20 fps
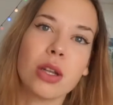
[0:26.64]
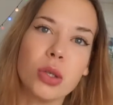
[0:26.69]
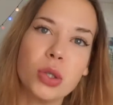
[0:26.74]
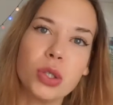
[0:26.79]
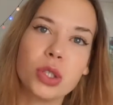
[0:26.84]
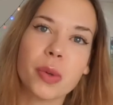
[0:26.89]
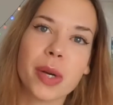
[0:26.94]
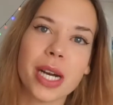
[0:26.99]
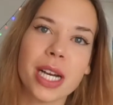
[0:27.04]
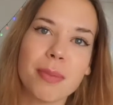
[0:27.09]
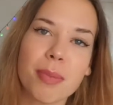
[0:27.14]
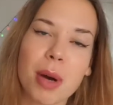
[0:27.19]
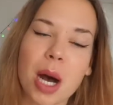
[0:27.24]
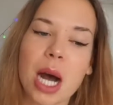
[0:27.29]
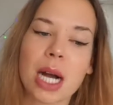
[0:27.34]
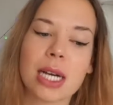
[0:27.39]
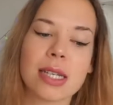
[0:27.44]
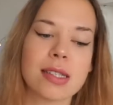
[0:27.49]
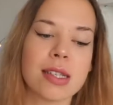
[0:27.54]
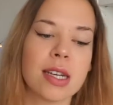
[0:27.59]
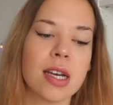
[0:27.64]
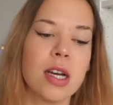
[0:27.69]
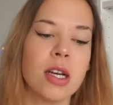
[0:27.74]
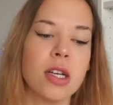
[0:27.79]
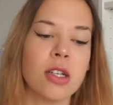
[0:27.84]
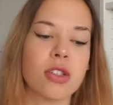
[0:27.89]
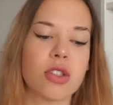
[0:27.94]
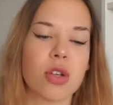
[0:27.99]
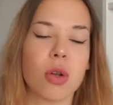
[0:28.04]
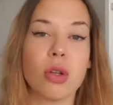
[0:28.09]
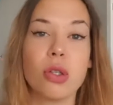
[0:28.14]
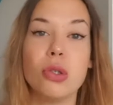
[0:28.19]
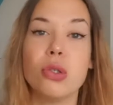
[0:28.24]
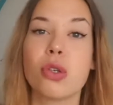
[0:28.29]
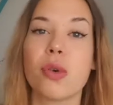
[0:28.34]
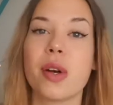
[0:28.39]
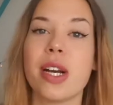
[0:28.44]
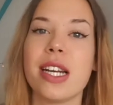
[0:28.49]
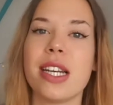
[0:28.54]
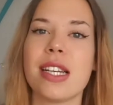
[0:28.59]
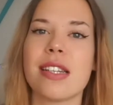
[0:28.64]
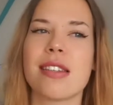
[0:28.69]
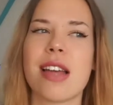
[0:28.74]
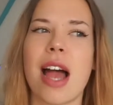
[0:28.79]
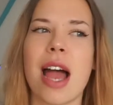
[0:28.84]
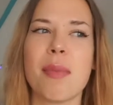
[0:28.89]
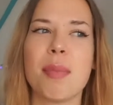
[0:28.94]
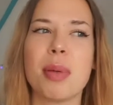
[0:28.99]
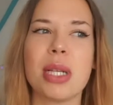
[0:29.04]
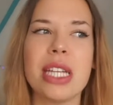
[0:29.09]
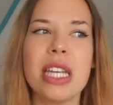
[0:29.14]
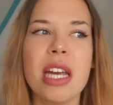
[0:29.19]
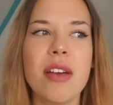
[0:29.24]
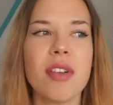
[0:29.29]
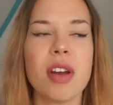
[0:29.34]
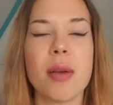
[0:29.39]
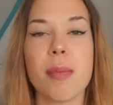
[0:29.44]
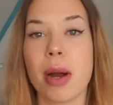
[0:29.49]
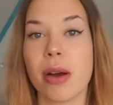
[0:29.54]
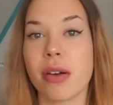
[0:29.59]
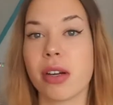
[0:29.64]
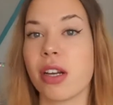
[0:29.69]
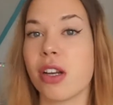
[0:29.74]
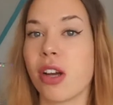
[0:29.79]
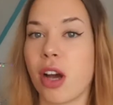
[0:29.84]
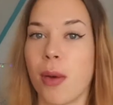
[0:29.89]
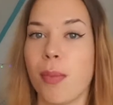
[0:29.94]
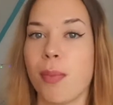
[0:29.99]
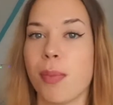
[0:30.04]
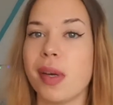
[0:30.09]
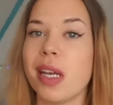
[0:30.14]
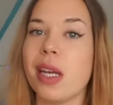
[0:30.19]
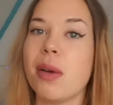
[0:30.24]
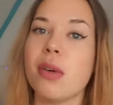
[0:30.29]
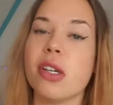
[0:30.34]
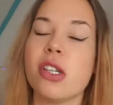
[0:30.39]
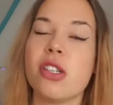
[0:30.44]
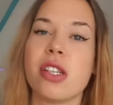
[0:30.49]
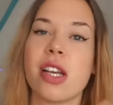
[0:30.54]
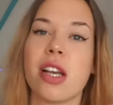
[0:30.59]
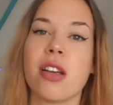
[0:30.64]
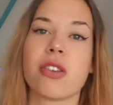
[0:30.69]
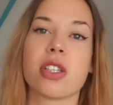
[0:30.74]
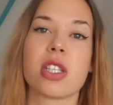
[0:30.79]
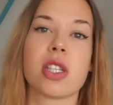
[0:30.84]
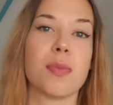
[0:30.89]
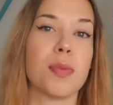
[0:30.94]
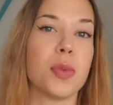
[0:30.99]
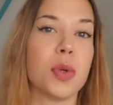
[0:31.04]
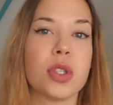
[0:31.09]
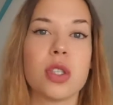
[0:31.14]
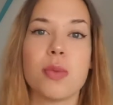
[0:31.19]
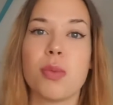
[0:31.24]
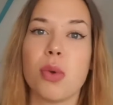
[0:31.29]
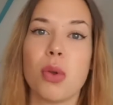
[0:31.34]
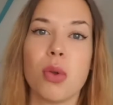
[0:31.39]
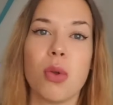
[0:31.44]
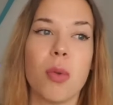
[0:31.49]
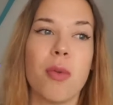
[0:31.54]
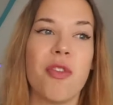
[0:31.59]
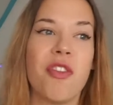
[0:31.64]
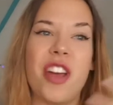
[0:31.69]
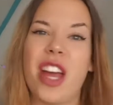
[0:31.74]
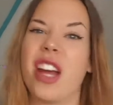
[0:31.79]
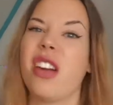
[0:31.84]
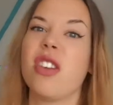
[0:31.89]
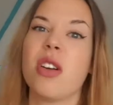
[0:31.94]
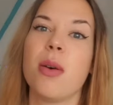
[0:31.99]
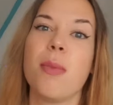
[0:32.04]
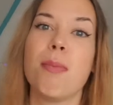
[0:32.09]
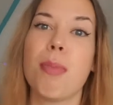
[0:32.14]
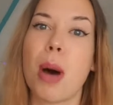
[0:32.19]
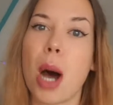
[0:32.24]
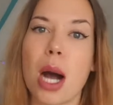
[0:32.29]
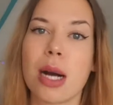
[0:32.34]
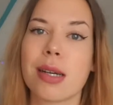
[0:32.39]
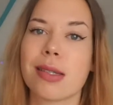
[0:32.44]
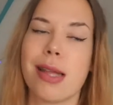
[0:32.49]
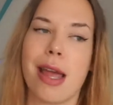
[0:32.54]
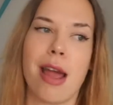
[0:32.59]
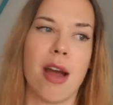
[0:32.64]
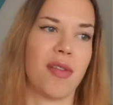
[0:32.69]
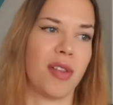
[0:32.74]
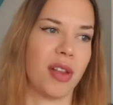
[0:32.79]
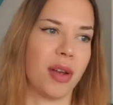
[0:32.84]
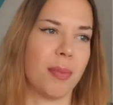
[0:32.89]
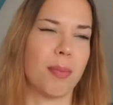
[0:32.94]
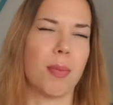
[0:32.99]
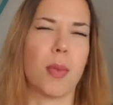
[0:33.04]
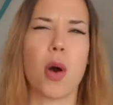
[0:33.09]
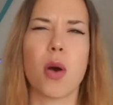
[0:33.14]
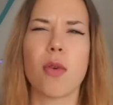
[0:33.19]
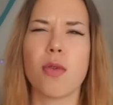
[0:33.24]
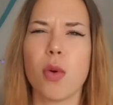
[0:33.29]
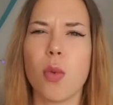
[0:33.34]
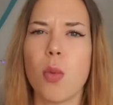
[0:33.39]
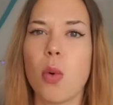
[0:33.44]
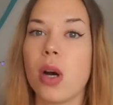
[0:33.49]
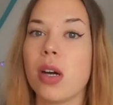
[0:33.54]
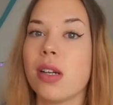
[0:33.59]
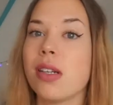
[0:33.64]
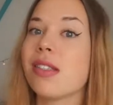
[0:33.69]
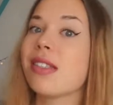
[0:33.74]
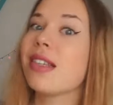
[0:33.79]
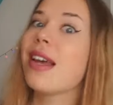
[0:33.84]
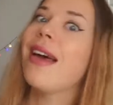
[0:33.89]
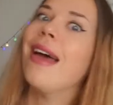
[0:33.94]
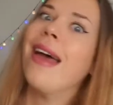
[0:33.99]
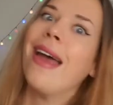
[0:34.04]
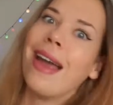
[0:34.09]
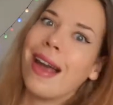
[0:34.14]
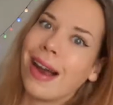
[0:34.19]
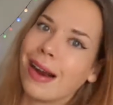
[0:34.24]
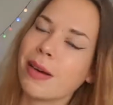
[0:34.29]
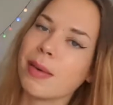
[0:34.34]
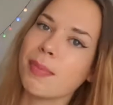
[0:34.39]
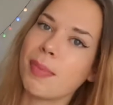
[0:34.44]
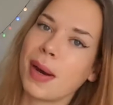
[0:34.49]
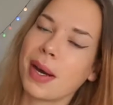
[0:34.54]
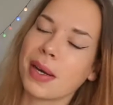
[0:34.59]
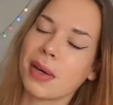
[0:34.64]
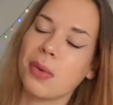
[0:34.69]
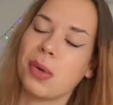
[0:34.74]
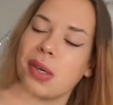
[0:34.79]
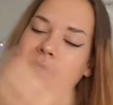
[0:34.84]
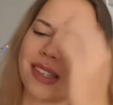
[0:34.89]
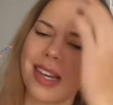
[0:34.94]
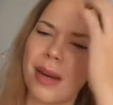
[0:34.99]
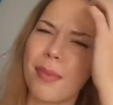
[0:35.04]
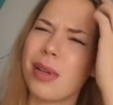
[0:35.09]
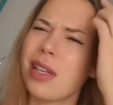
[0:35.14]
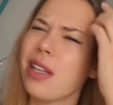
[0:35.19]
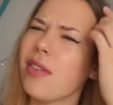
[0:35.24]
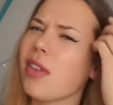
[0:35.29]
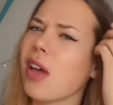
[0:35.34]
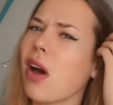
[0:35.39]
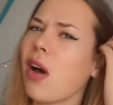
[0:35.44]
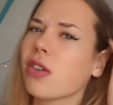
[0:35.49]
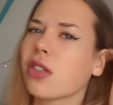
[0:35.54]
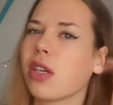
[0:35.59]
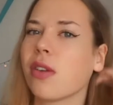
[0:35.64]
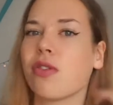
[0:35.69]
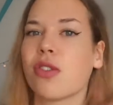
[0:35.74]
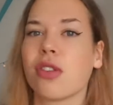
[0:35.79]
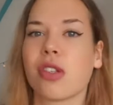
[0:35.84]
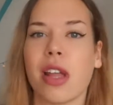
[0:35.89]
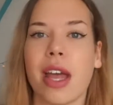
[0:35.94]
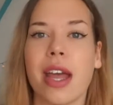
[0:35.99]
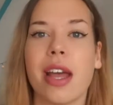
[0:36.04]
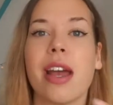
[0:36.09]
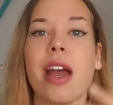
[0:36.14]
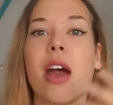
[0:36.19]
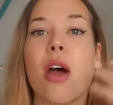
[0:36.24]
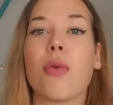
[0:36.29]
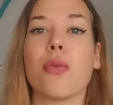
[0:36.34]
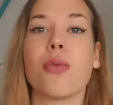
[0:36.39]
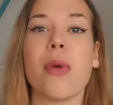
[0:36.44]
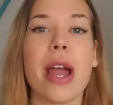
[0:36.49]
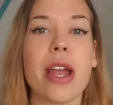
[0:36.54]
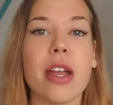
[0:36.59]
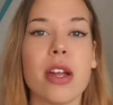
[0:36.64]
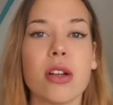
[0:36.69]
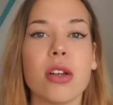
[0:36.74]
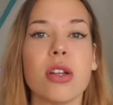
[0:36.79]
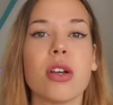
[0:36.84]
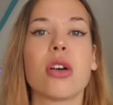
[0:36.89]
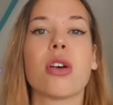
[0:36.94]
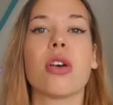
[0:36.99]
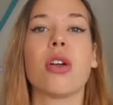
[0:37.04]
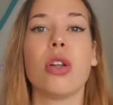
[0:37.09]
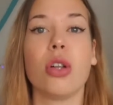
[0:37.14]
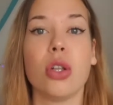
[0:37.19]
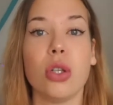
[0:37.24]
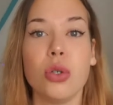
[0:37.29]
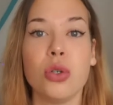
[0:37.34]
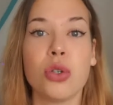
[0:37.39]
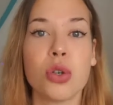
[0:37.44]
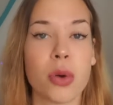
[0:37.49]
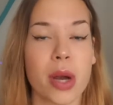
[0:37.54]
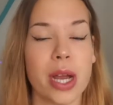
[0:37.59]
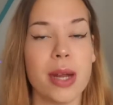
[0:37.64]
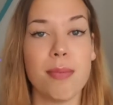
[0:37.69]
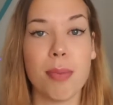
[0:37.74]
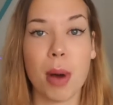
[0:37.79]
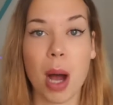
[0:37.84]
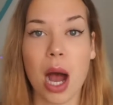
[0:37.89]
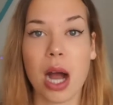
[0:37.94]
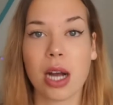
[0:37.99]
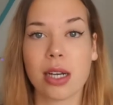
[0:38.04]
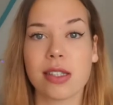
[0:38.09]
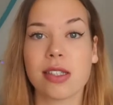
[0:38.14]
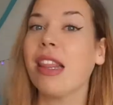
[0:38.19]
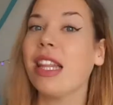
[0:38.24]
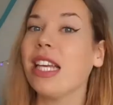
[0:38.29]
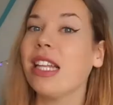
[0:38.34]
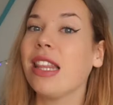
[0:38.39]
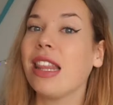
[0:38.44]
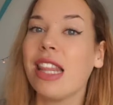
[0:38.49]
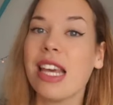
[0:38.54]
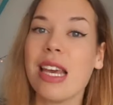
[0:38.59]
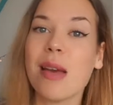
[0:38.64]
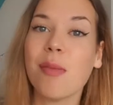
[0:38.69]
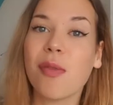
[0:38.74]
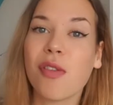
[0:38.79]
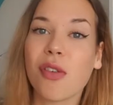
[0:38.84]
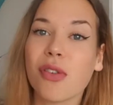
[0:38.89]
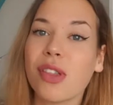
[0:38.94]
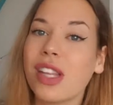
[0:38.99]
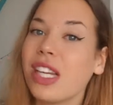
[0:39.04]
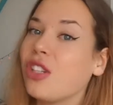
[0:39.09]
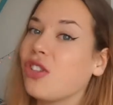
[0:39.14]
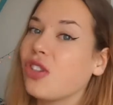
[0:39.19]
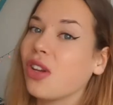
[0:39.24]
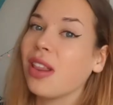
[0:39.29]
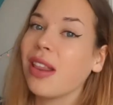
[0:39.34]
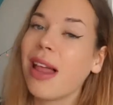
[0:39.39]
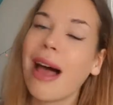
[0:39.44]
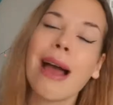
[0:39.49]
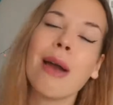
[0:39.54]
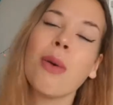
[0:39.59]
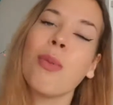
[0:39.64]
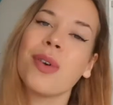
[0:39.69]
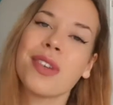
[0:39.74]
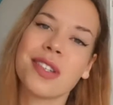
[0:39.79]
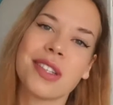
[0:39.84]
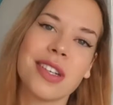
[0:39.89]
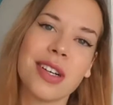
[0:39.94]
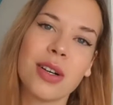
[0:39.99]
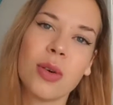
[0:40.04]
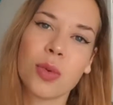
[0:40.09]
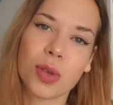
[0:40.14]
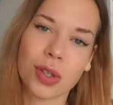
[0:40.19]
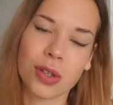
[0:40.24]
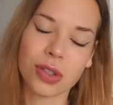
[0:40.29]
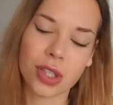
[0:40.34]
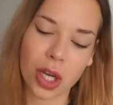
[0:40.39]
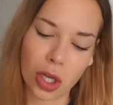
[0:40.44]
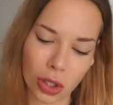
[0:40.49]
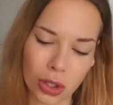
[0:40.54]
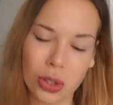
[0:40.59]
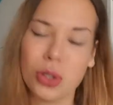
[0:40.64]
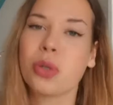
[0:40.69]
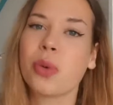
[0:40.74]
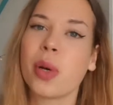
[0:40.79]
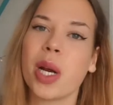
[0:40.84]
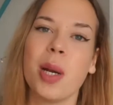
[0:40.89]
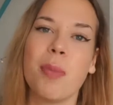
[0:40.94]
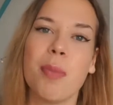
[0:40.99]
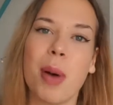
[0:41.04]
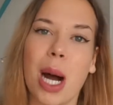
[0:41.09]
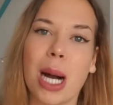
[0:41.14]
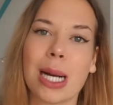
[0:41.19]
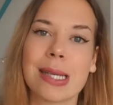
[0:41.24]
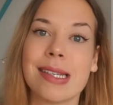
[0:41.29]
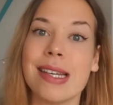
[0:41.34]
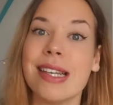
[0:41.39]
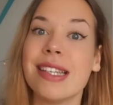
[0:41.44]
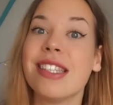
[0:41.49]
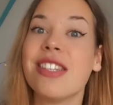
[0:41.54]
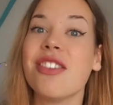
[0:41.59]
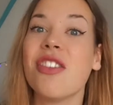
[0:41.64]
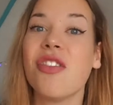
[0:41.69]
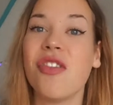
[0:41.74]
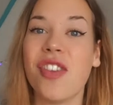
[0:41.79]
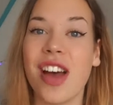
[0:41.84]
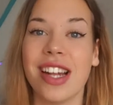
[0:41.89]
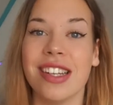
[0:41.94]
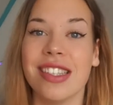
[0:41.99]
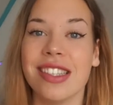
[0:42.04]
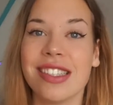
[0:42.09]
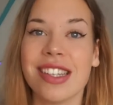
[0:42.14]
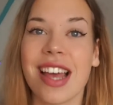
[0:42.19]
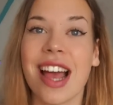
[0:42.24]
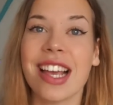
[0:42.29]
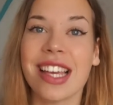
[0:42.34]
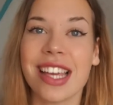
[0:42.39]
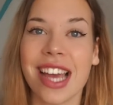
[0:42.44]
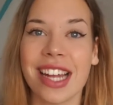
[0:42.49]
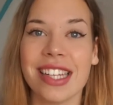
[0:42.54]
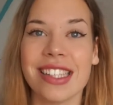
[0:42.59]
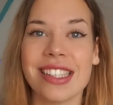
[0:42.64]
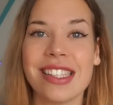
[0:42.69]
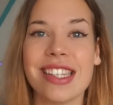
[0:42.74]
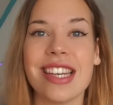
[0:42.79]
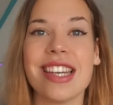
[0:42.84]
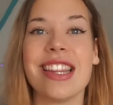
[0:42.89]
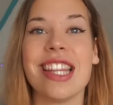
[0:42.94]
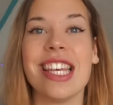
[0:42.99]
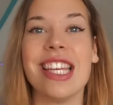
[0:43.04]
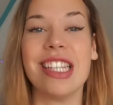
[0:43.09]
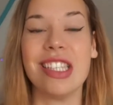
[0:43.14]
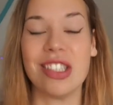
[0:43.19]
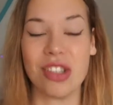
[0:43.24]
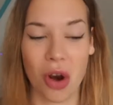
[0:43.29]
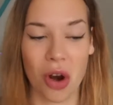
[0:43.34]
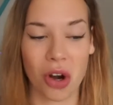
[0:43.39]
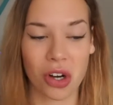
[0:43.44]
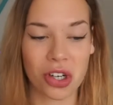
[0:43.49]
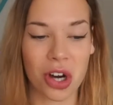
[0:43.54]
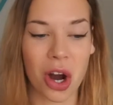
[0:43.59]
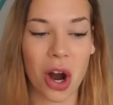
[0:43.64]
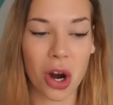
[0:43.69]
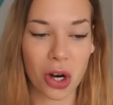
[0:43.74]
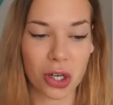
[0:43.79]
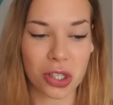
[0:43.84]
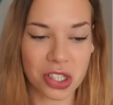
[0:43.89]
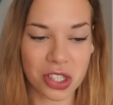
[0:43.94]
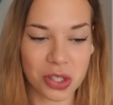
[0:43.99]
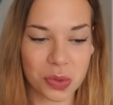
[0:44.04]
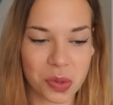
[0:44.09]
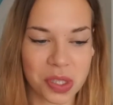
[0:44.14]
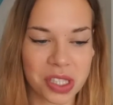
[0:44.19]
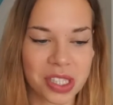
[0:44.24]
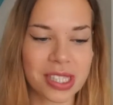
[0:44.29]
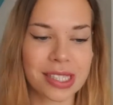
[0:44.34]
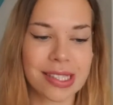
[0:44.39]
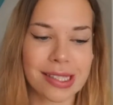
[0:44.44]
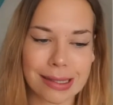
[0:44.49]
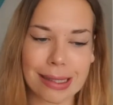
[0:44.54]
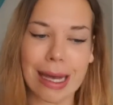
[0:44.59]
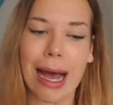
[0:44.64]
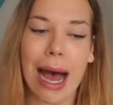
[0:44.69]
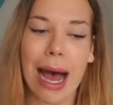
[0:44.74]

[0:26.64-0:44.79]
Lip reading: Lootcrate box. So Lootcrate is, I believe, an American company which sells multiple fandom box. They have like Marvel ones, Harry Potter ones, and I believe they also have just like a regular Lootcrate box. The theme for the July Wizarding World Lootcrate box is Defense Against the Dark Arts, which is